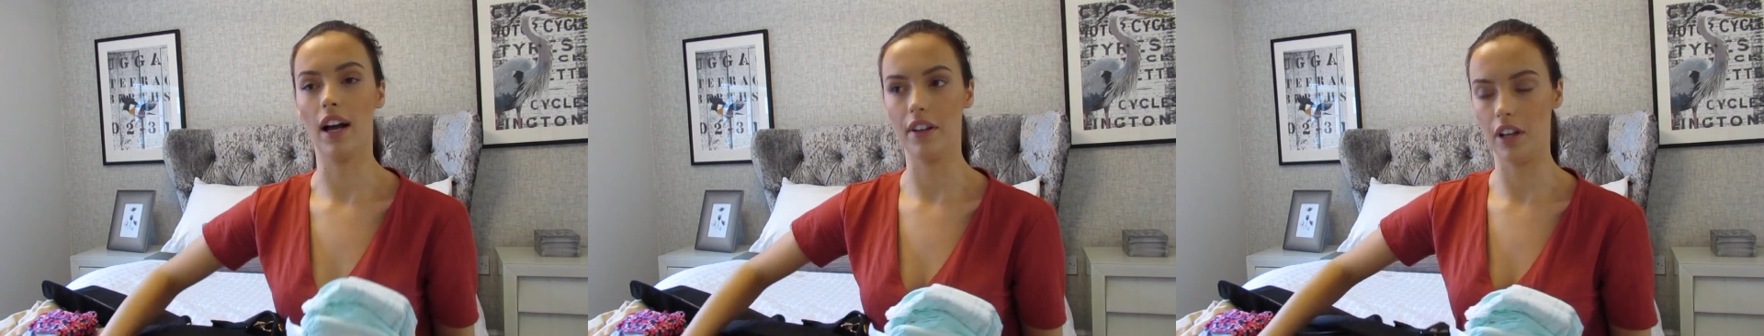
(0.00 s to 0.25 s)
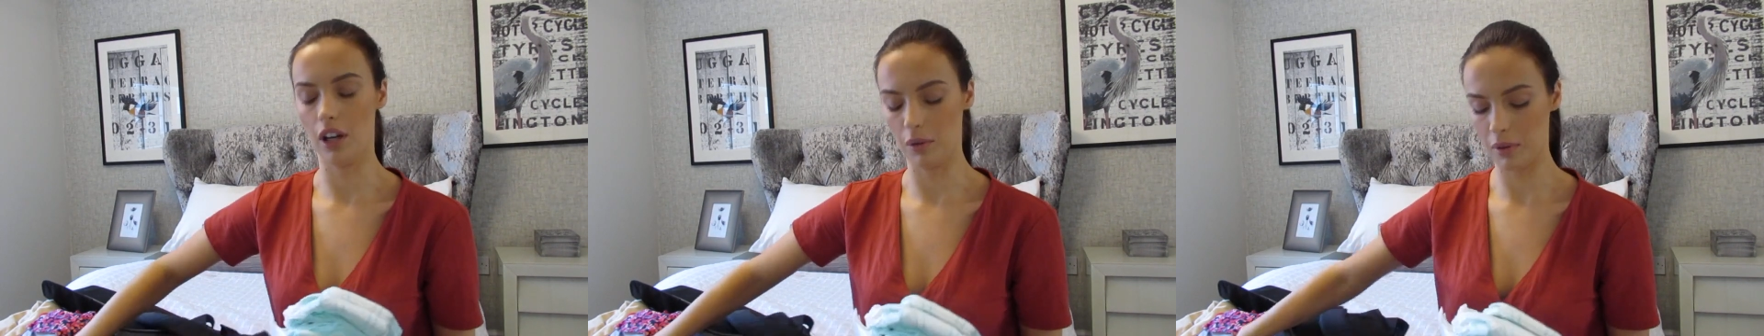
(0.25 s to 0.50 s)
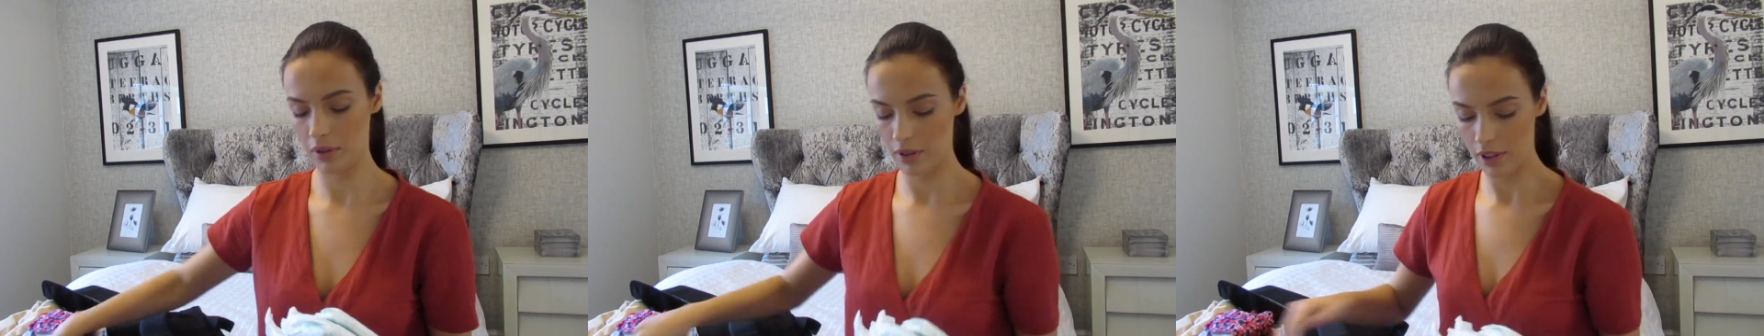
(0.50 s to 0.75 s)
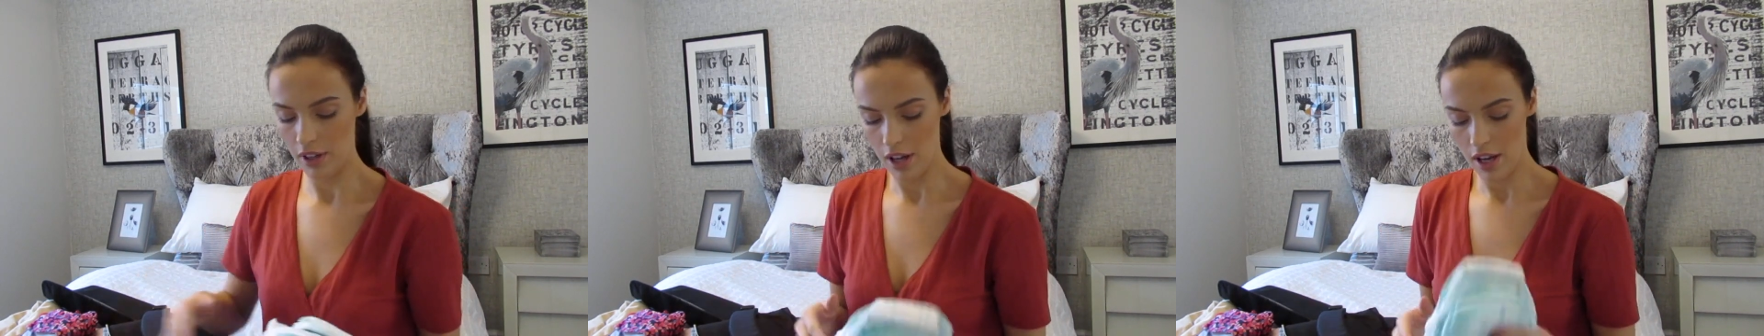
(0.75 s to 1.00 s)
I know,
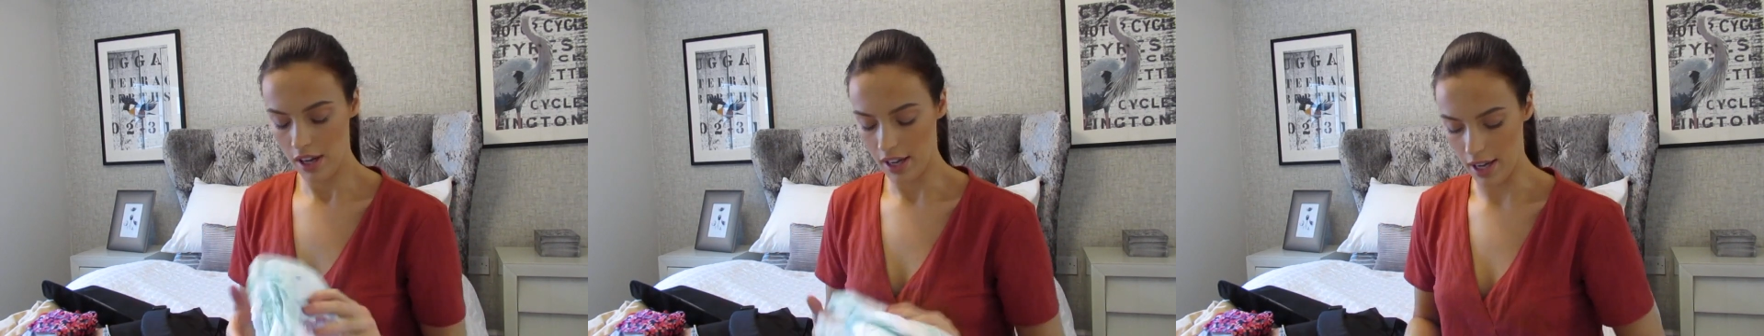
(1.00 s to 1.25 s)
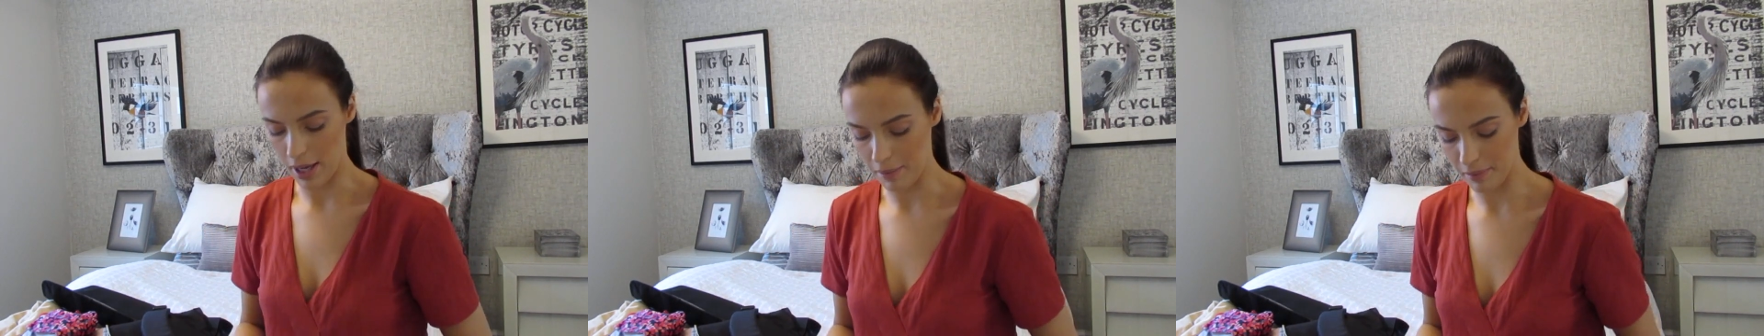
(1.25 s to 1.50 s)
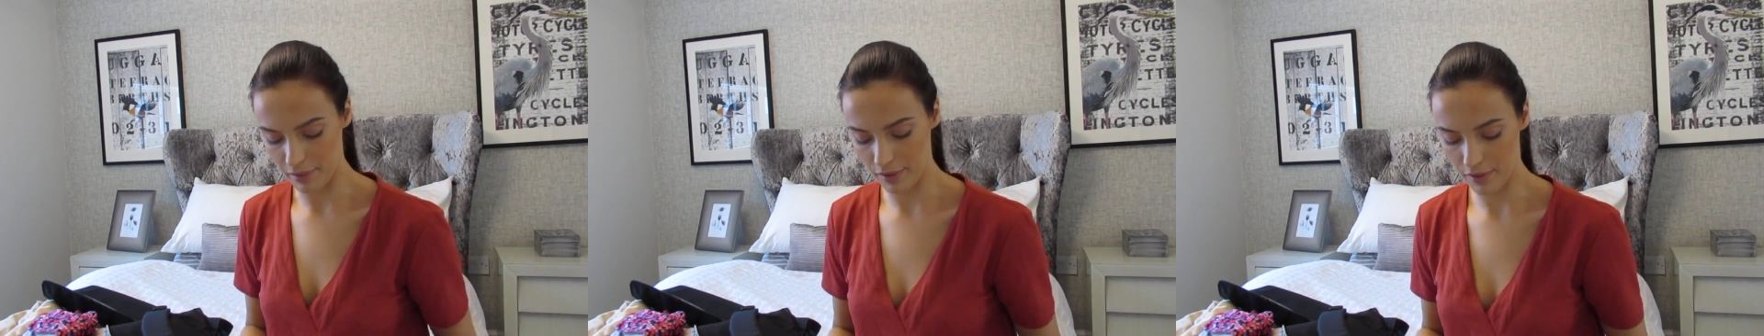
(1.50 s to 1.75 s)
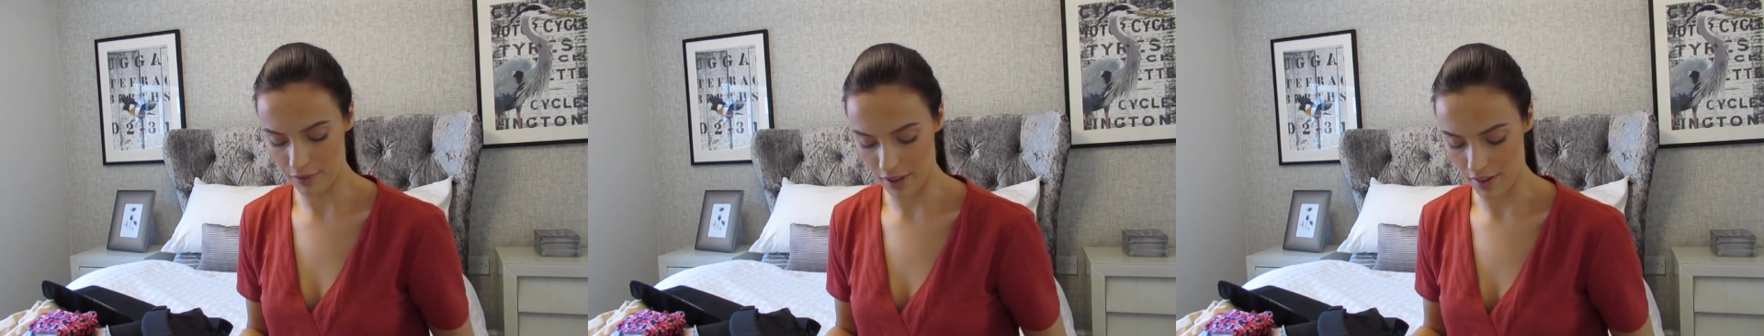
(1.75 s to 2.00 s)

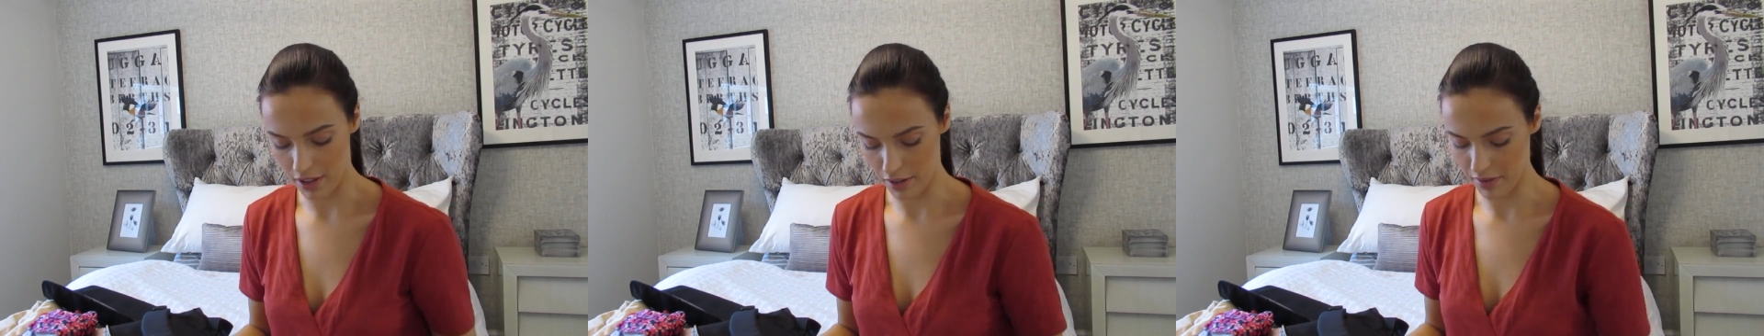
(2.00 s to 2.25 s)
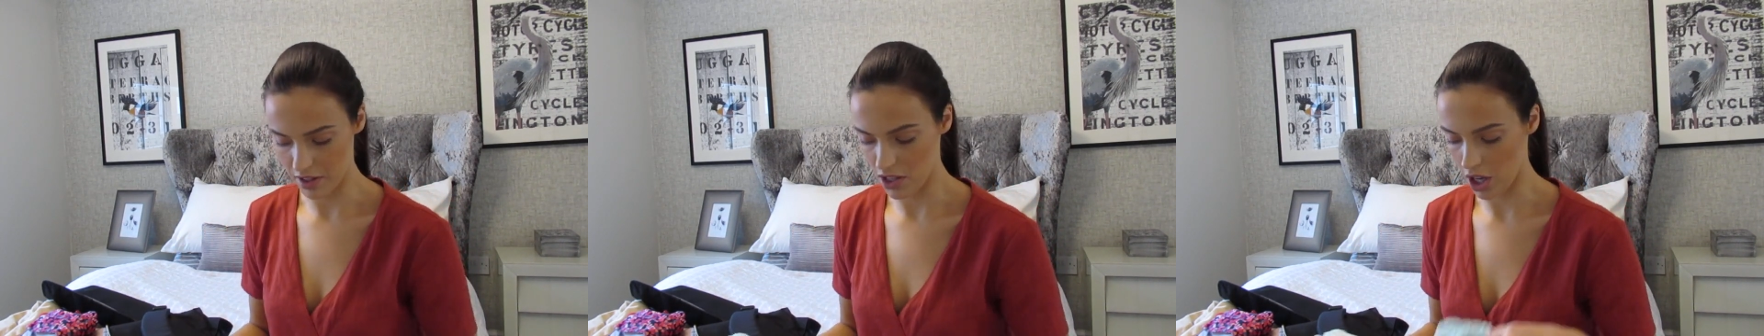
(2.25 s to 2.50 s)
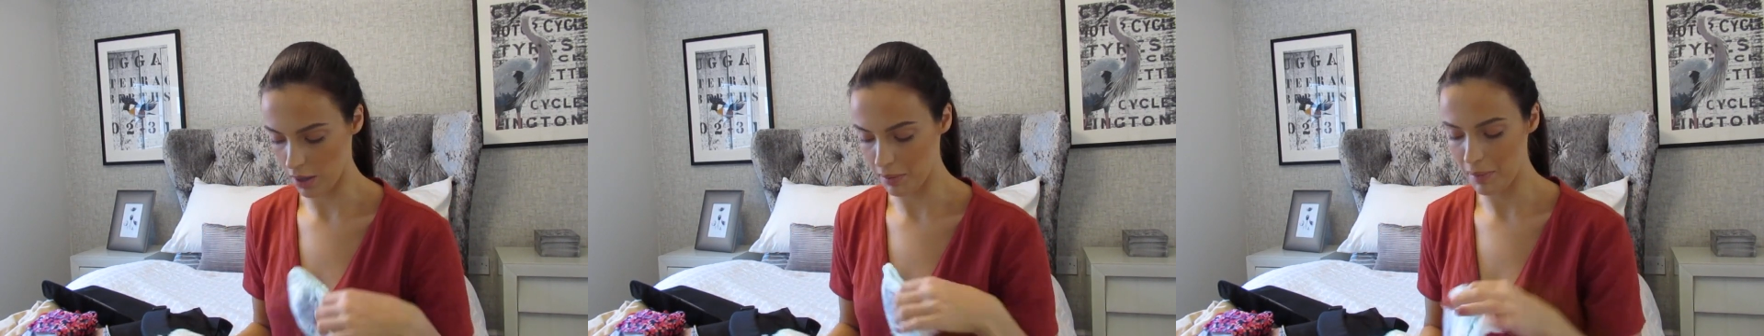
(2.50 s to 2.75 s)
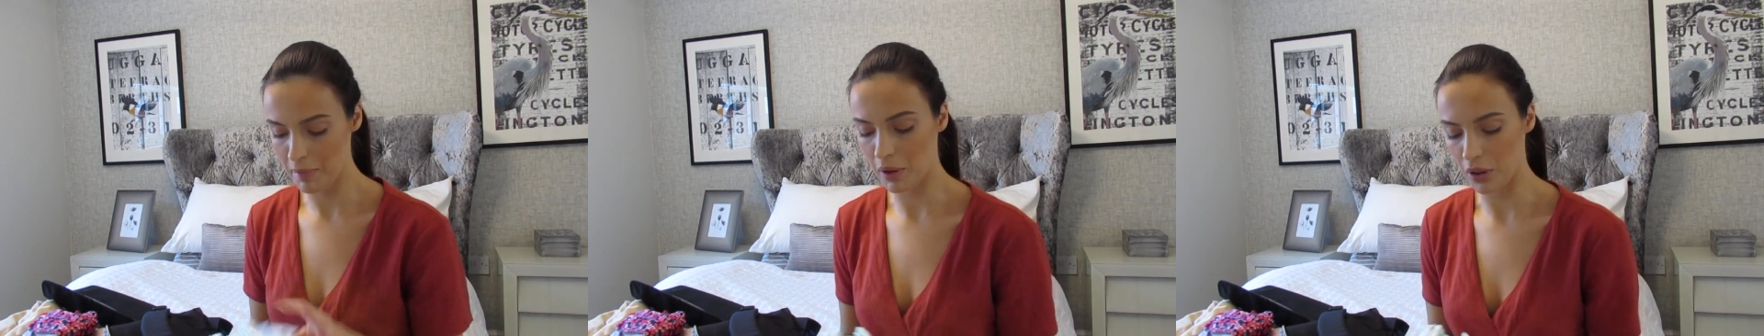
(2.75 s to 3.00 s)
very over the
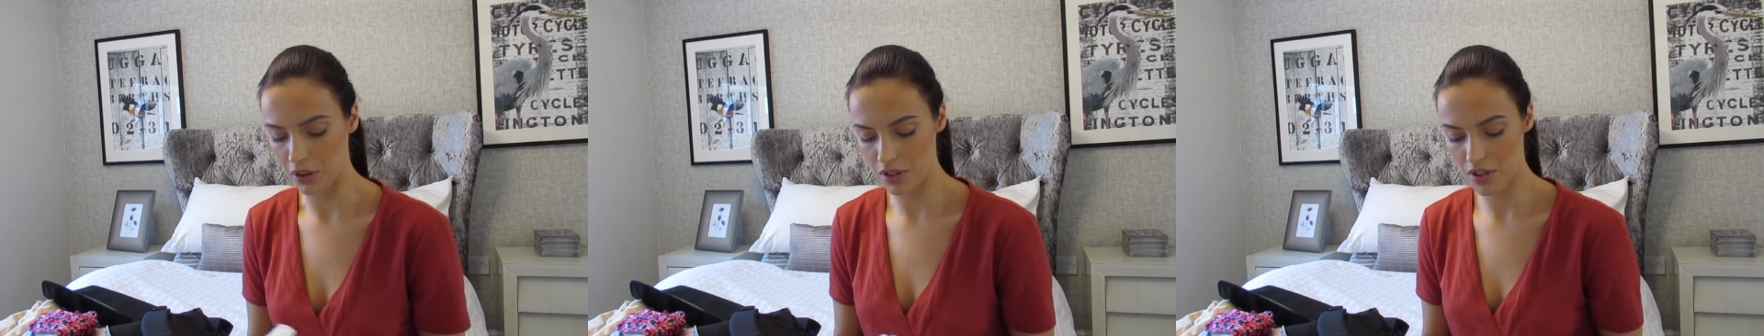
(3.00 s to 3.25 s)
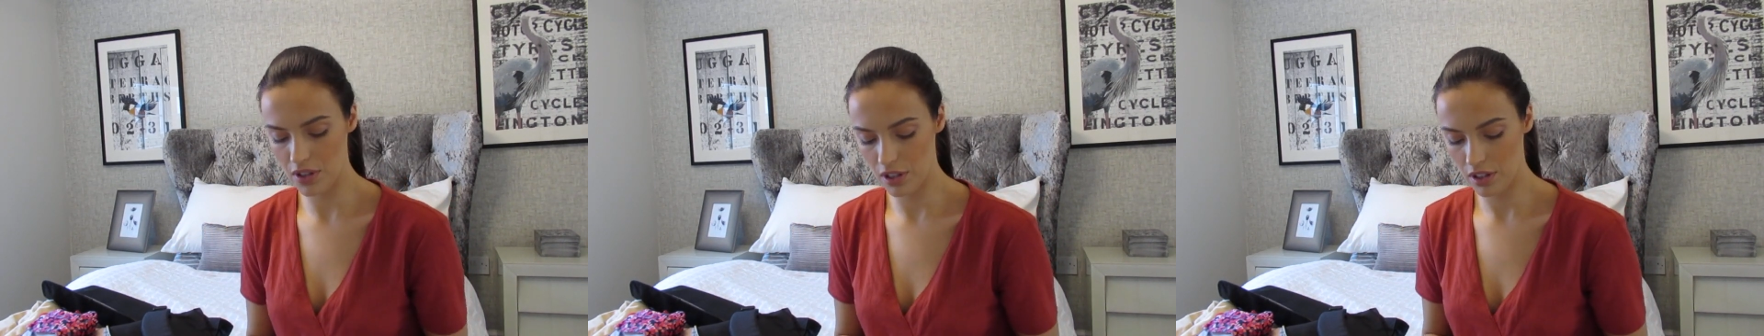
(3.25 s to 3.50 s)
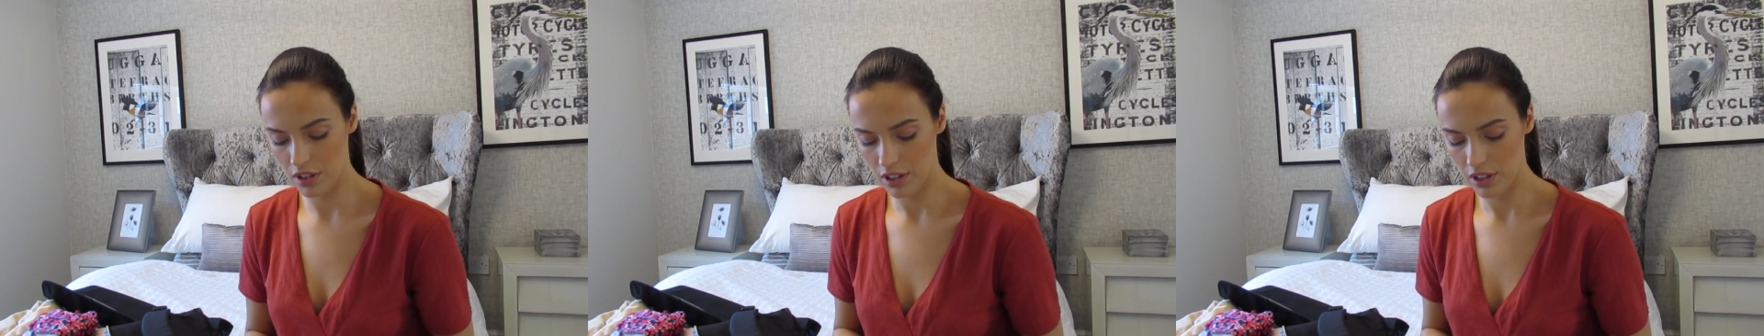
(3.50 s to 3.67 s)
top, but